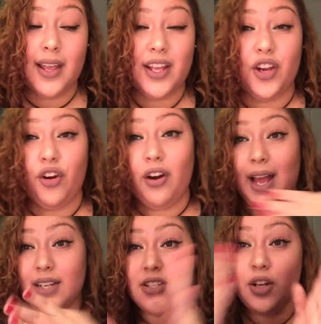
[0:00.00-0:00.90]
It
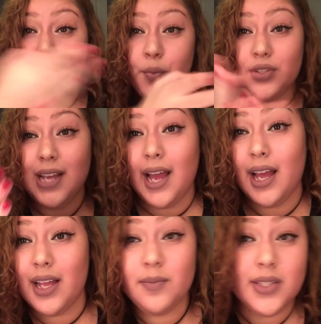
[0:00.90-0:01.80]
crashed a couple
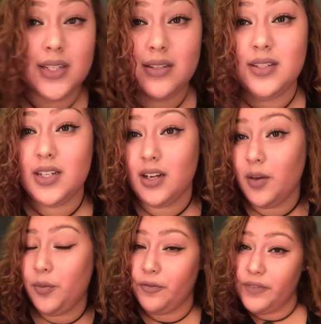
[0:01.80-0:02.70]
times and did a
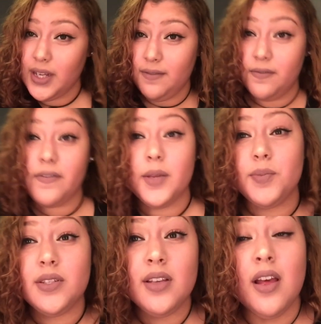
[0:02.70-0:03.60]
couple fucking
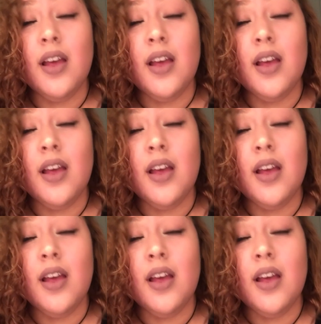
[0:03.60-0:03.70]
flips,